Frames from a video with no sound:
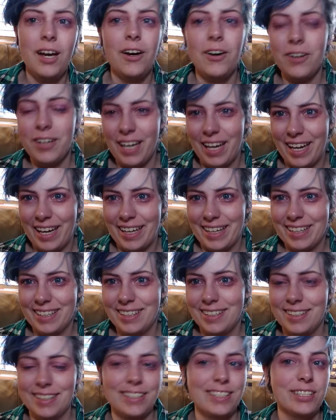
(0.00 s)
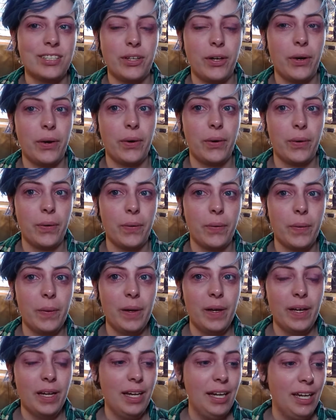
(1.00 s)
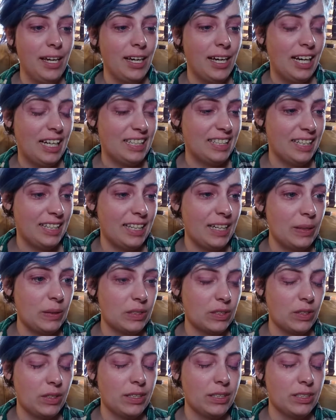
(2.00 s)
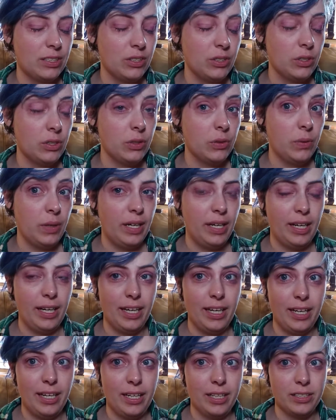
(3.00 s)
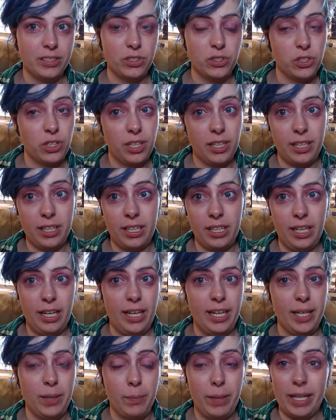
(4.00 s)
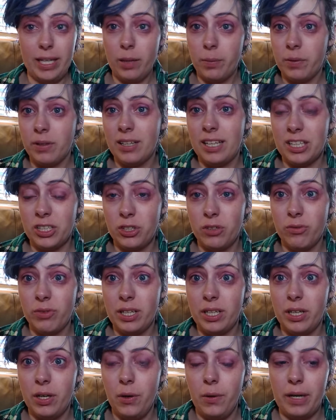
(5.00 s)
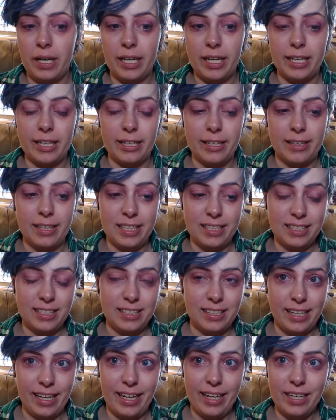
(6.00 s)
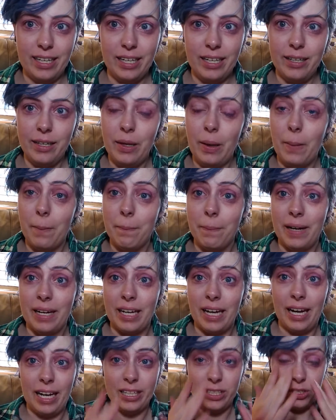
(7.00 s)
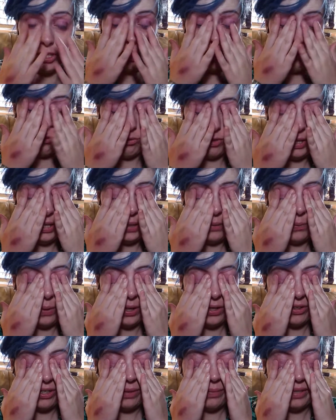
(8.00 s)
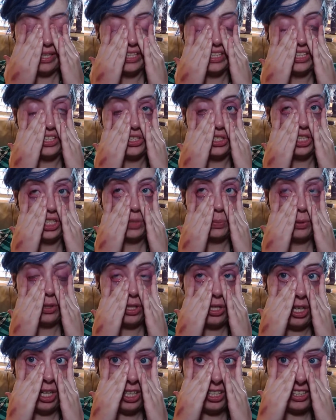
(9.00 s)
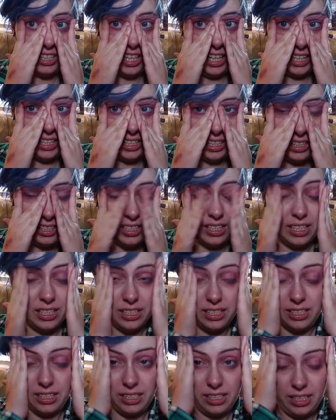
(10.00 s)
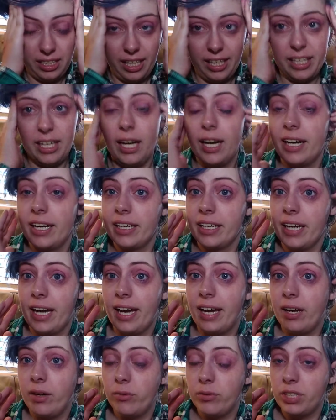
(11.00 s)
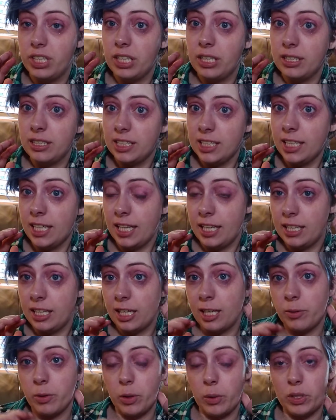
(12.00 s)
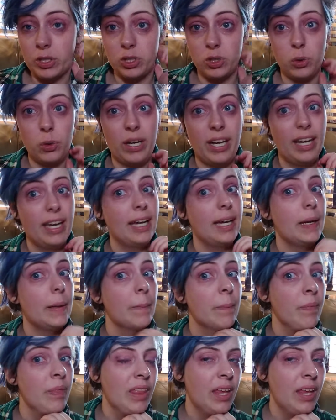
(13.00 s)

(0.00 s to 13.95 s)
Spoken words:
Okay, so I said that I was going to do a starting a makeup collection video, and this is that. My eyes are very watery because I just put contacts in since tonight I have D&D, and then I'm going to a